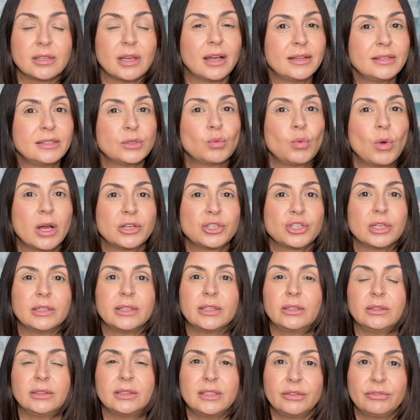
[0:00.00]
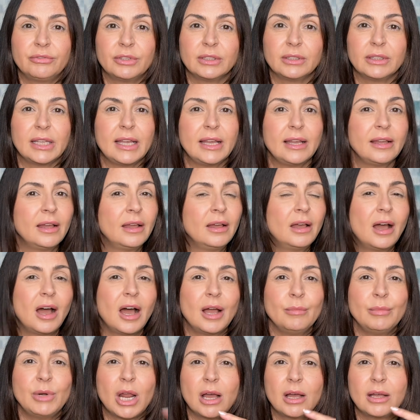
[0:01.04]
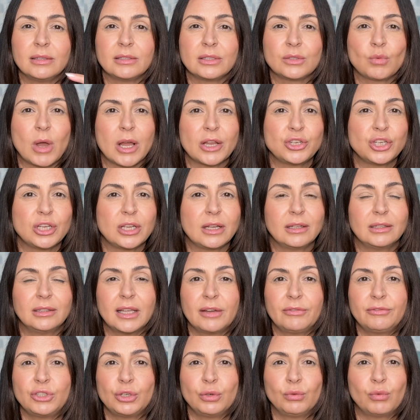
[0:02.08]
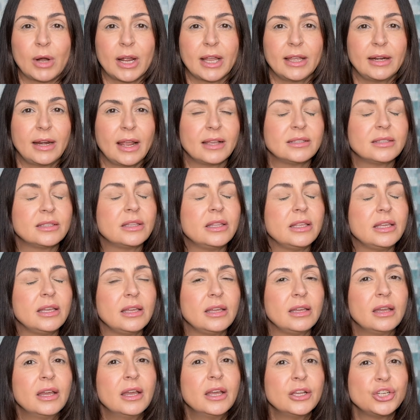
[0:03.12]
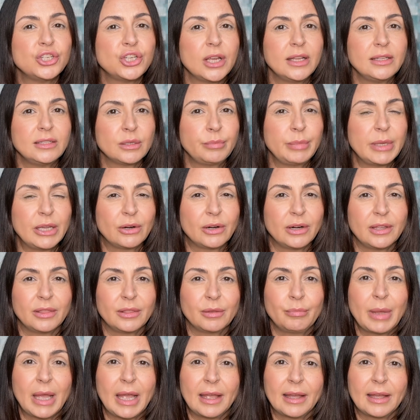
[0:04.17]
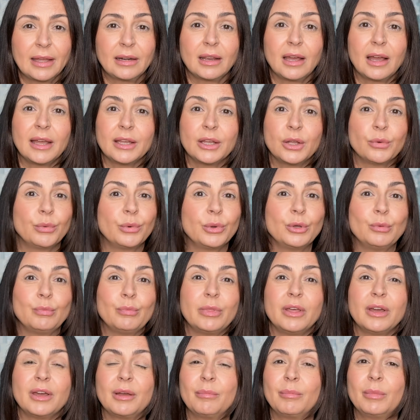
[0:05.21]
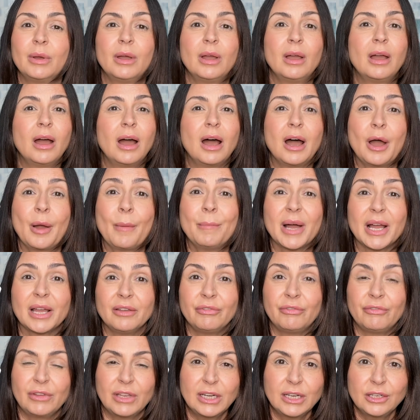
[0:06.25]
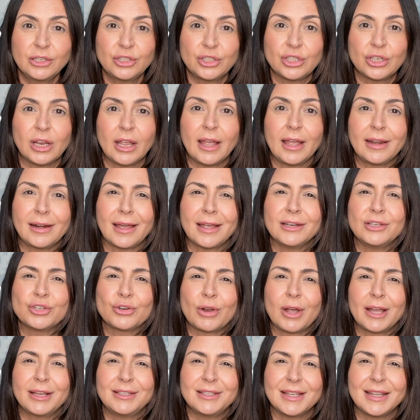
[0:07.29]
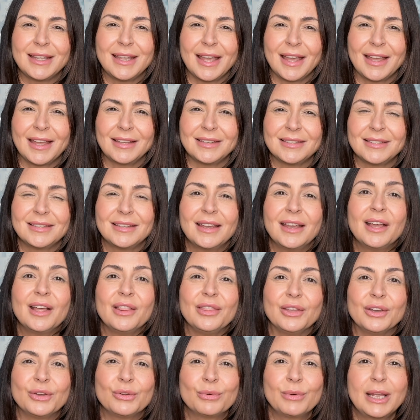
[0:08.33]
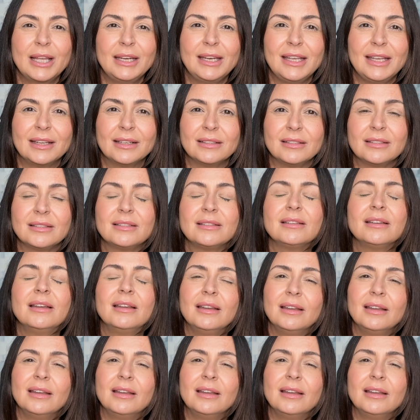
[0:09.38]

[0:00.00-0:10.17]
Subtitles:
I swatch a little differently. I'm not swatching left to right as the shades appear in the pan. I group them by finish, and I try to get the gradient